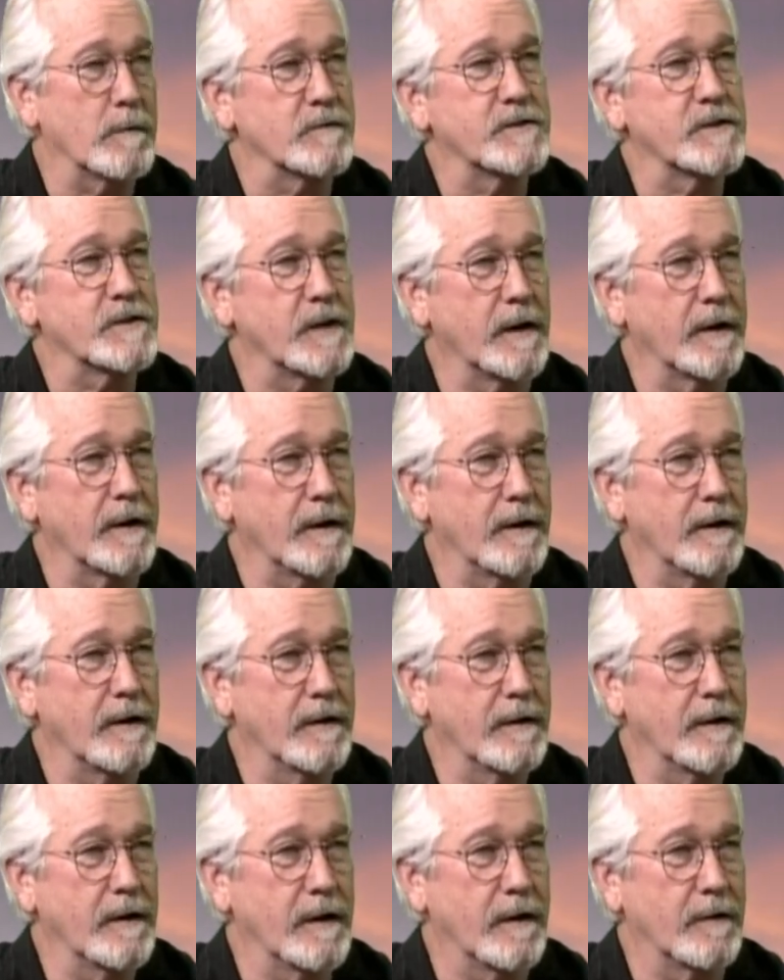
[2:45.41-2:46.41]
of study
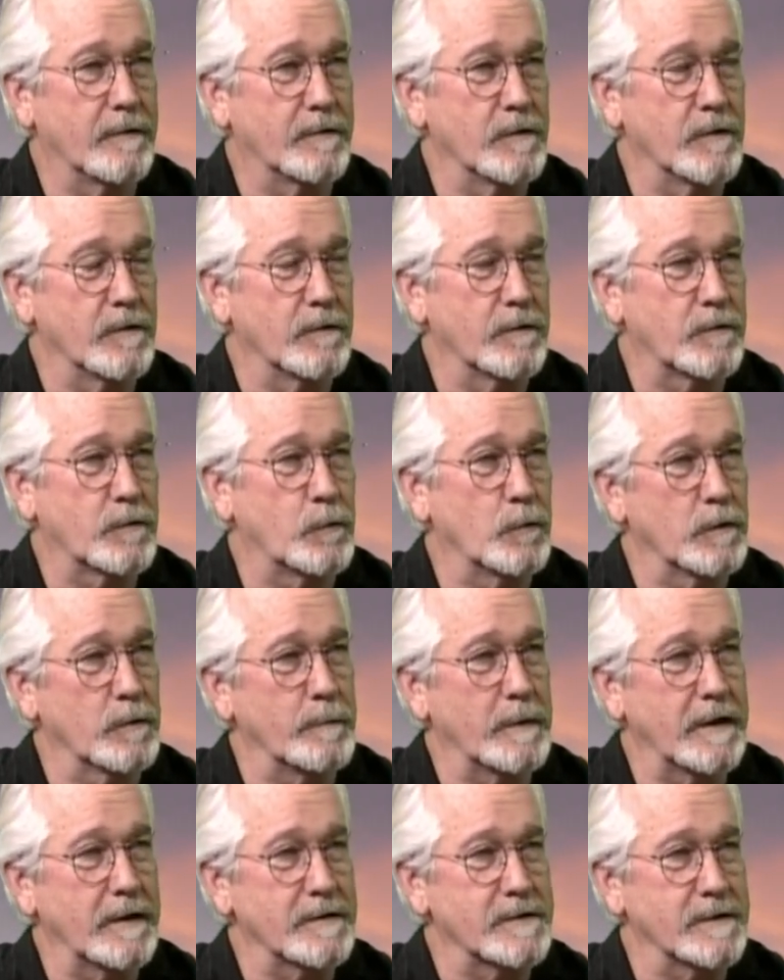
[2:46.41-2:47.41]
at the School of
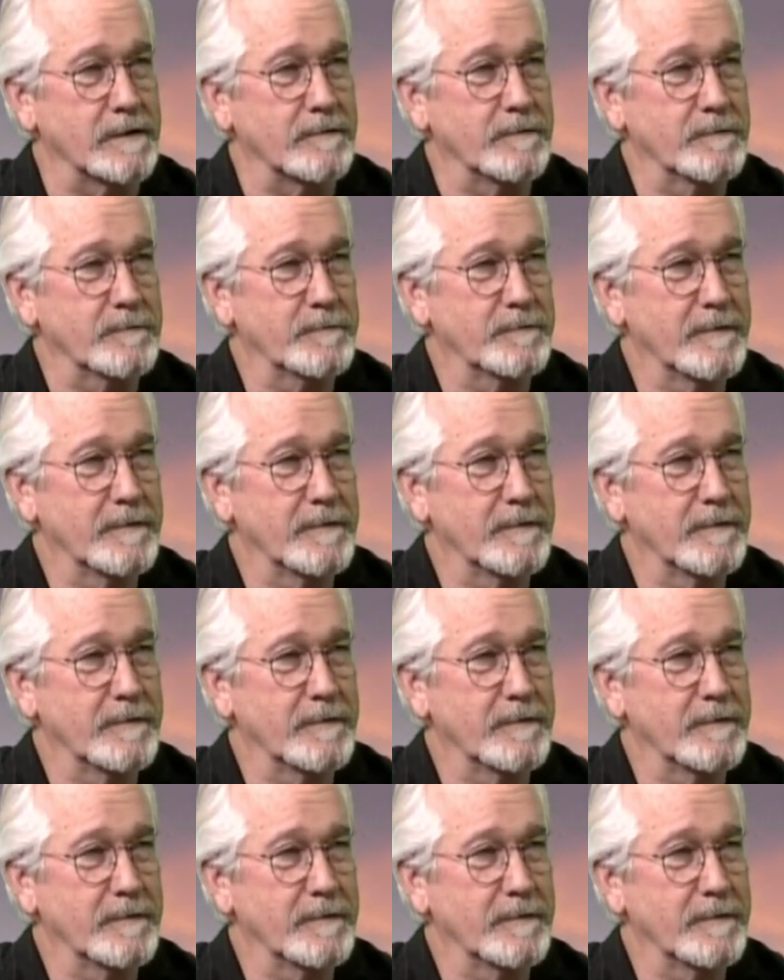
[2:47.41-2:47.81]
Medicine.